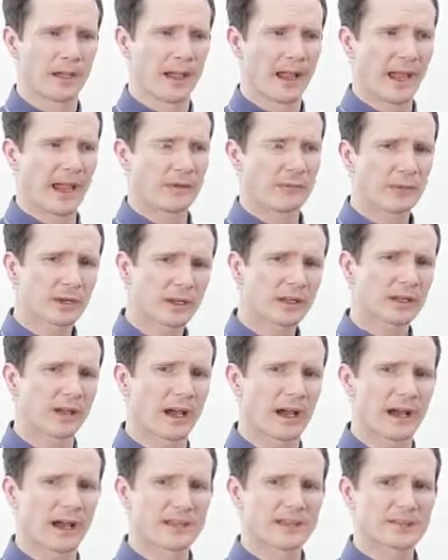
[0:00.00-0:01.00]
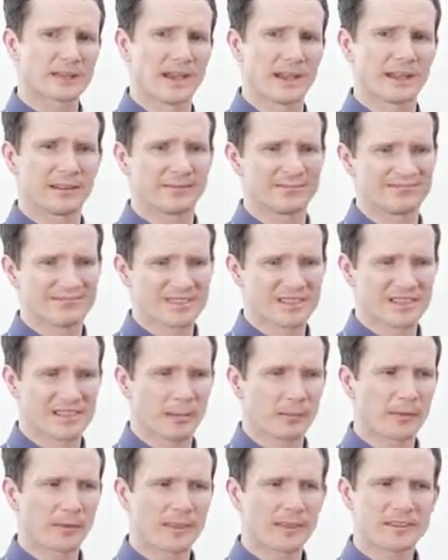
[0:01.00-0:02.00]
and realize that
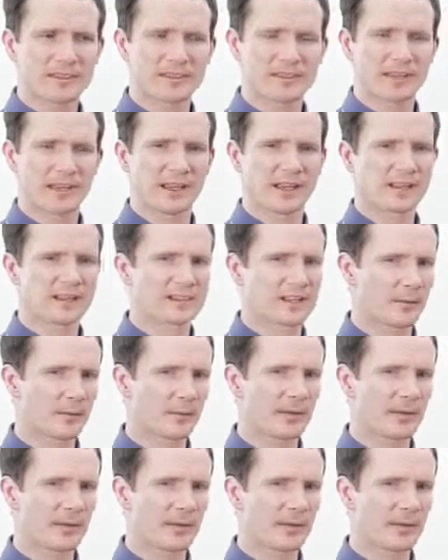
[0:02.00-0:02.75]
some of these things, some